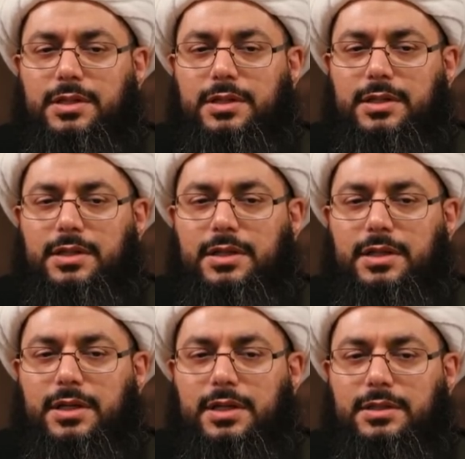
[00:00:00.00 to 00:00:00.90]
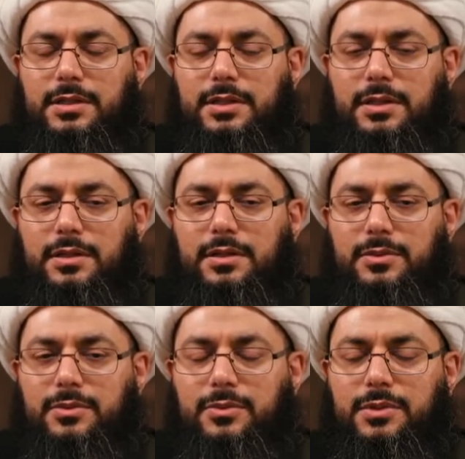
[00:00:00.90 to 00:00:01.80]
who said this
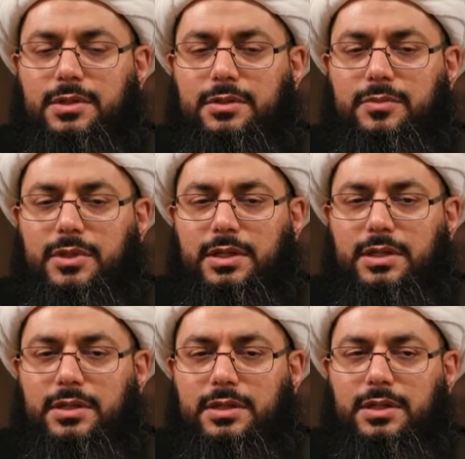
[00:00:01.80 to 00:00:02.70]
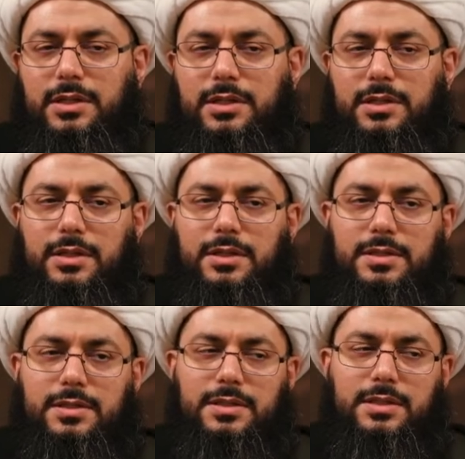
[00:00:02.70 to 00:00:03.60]
narration was weak and
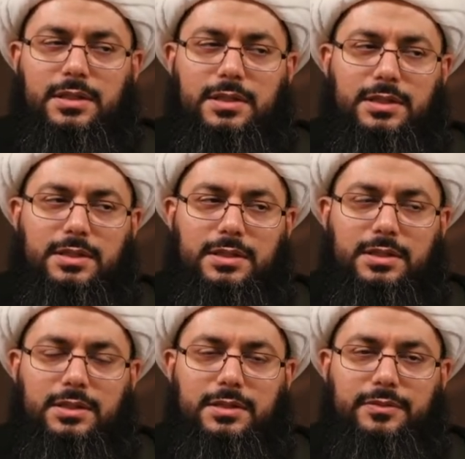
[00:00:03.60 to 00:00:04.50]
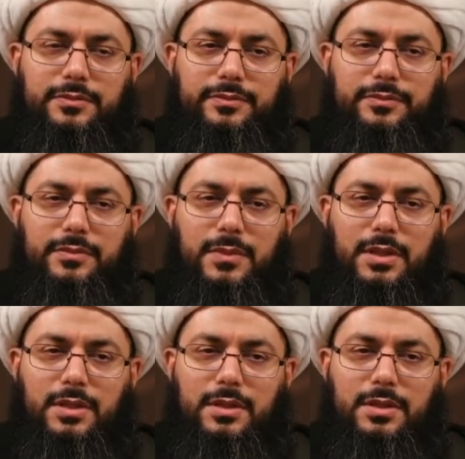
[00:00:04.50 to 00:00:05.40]
also went so far as to say
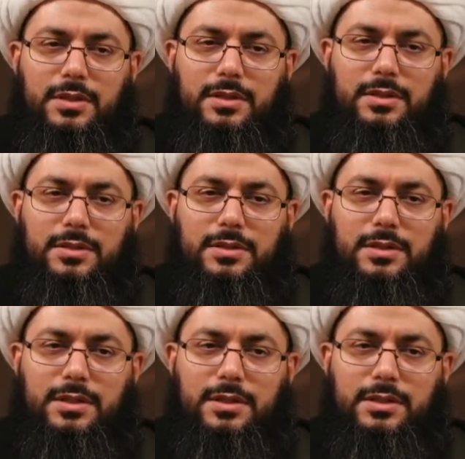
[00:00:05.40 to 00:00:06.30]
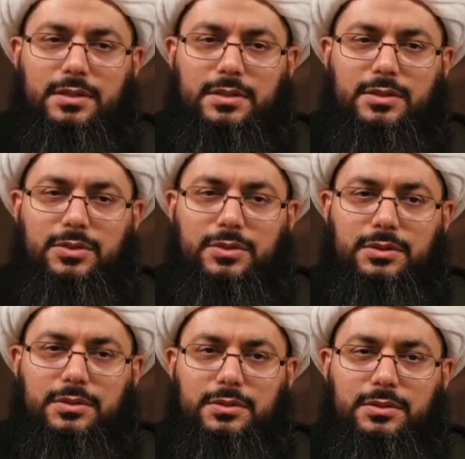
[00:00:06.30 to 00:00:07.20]
that this edition
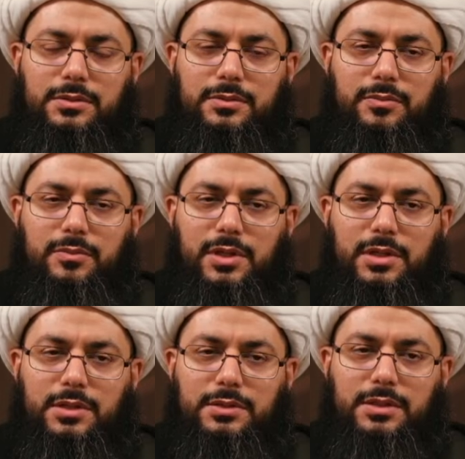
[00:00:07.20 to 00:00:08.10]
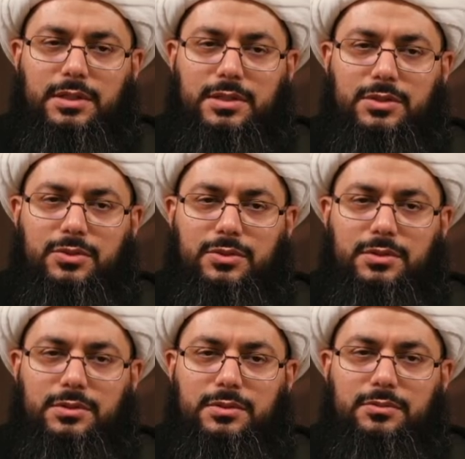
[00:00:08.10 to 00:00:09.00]
was
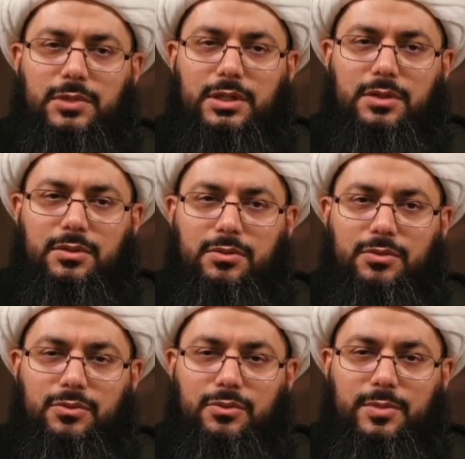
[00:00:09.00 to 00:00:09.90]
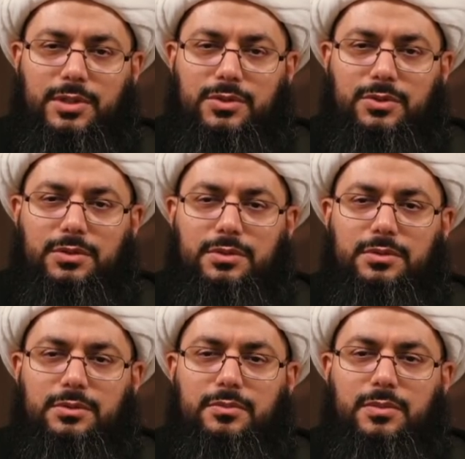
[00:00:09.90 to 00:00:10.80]
fabricated
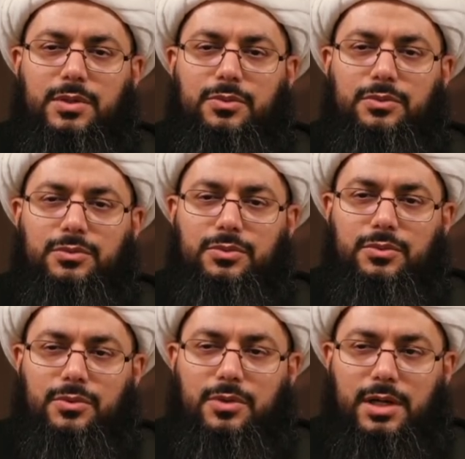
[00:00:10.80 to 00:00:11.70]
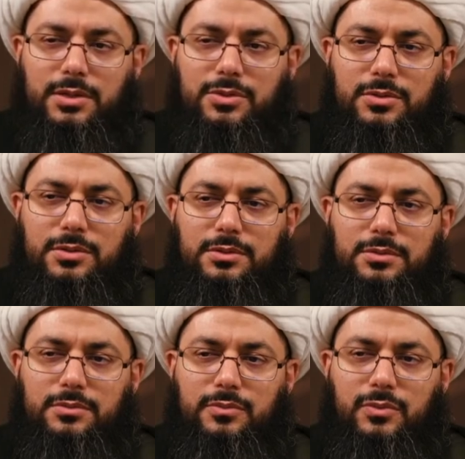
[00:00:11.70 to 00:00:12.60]
and it was falsified
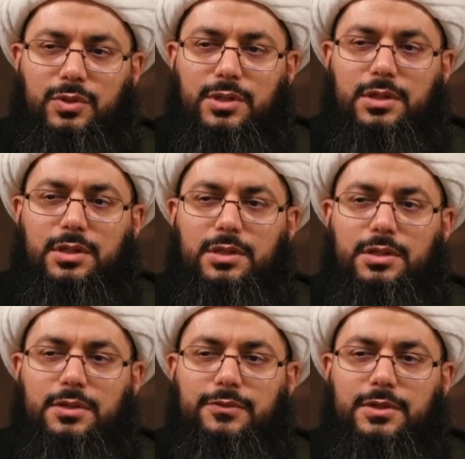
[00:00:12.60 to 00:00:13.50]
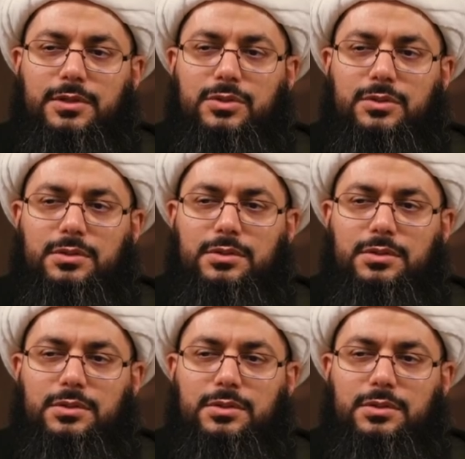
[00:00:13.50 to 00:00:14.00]
and inserted